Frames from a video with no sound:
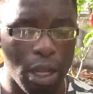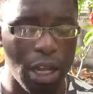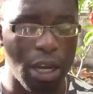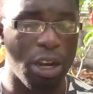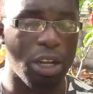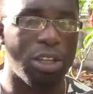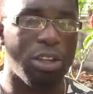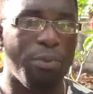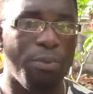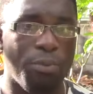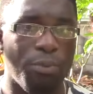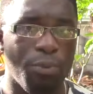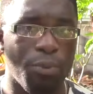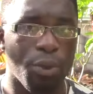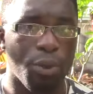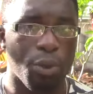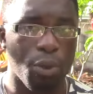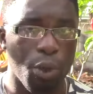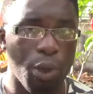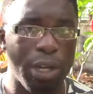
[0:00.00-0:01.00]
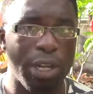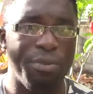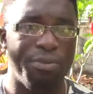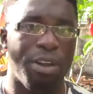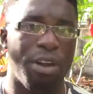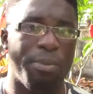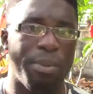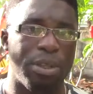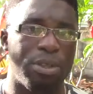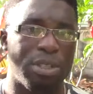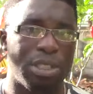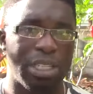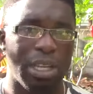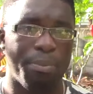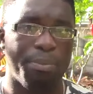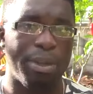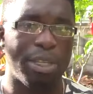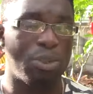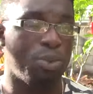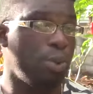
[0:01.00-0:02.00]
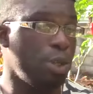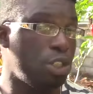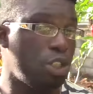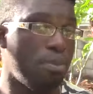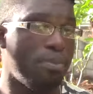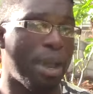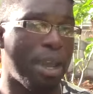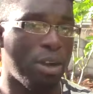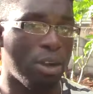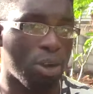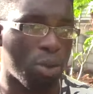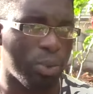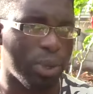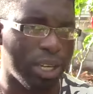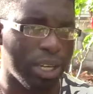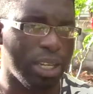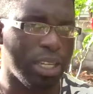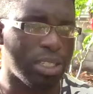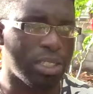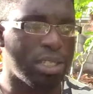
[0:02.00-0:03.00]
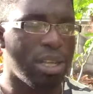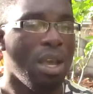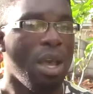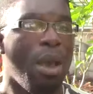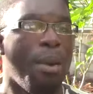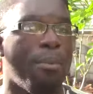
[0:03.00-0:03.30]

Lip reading: a lot of root development to take place, which you might not witness,